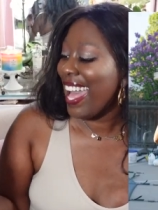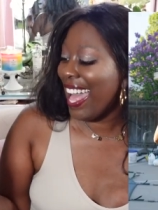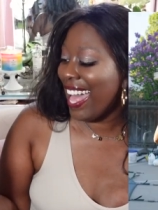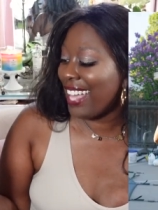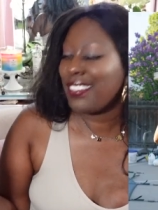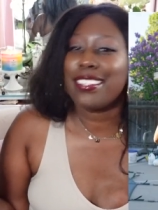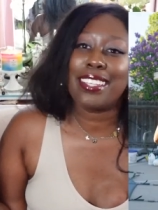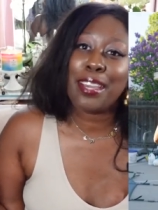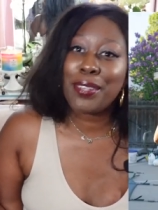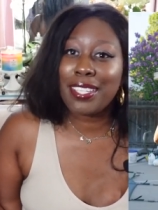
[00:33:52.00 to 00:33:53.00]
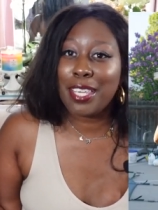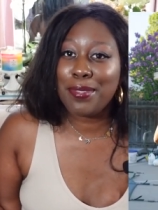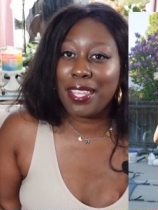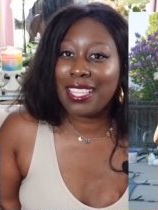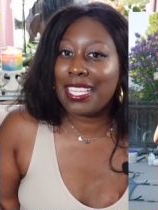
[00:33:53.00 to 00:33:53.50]
I'm gonna
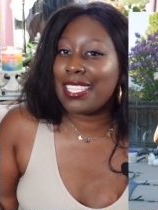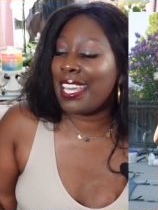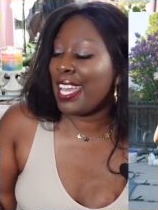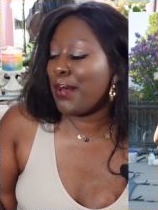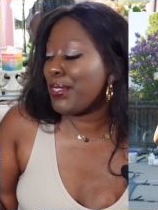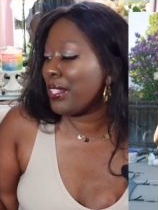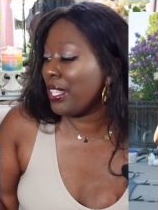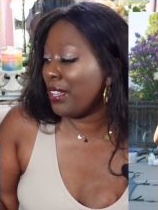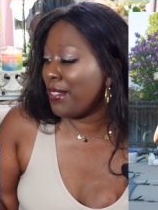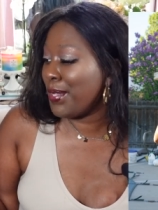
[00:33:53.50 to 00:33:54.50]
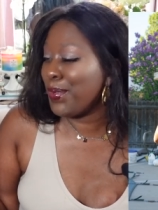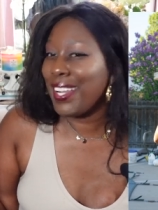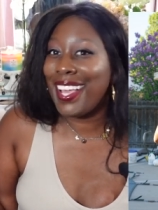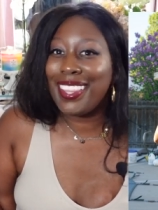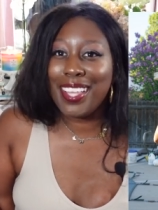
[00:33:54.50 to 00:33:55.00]
keep saying this. I absolutely love this
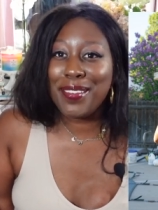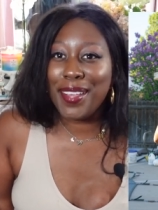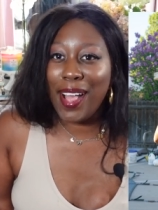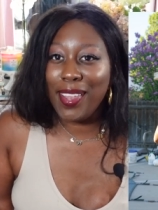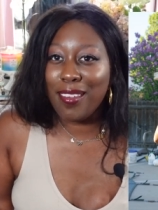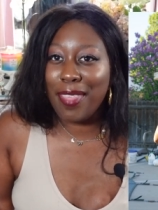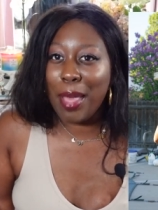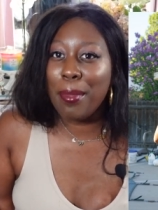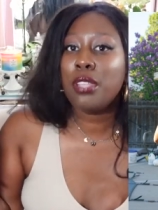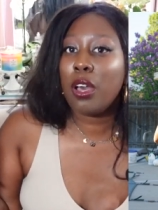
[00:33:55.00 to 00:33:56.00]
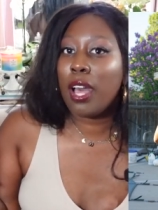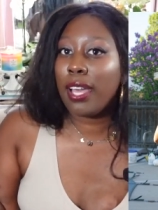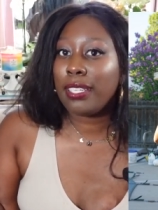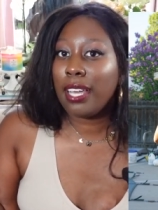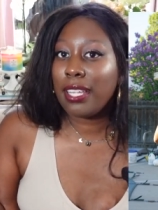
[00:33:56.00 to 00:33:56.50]
one. I love all of them. So
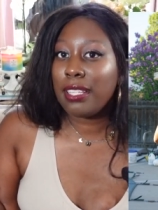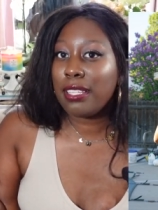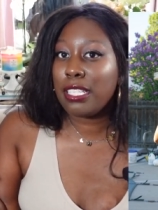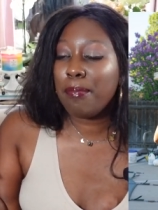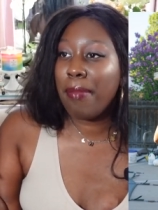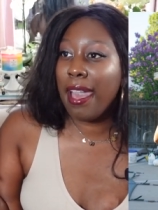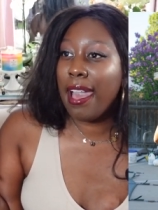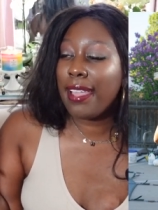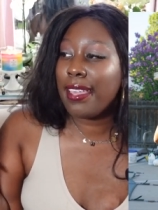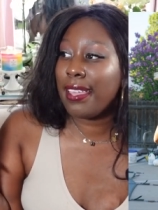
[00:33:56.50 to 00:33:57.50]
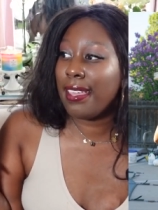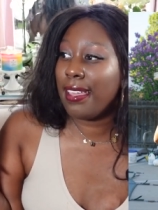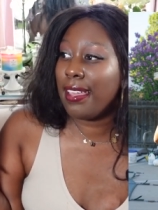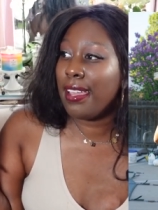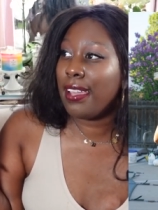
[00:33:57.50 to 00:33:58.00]
I got this bag
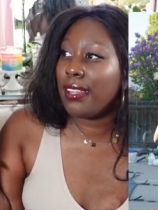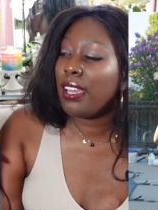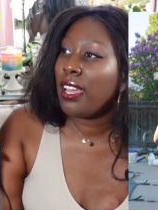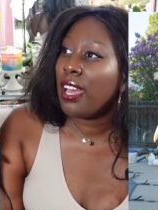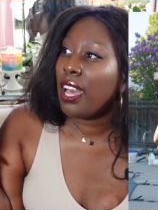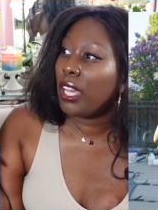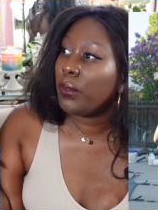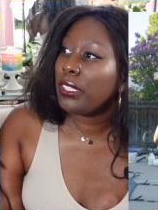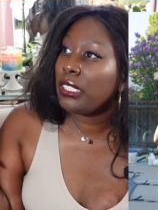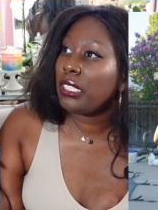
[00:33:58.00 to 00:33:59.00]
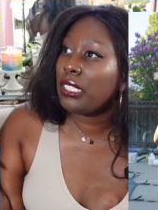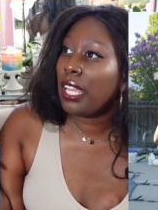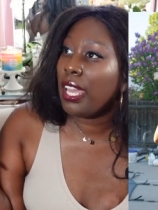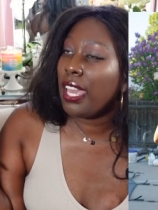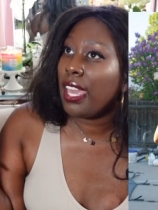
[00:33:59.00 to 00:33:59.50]
in, I want to
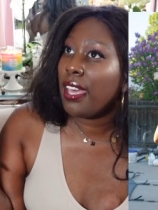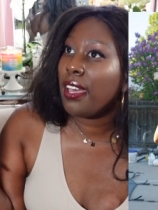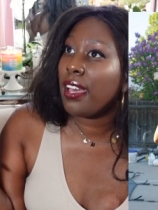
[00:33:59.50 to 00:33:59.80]
say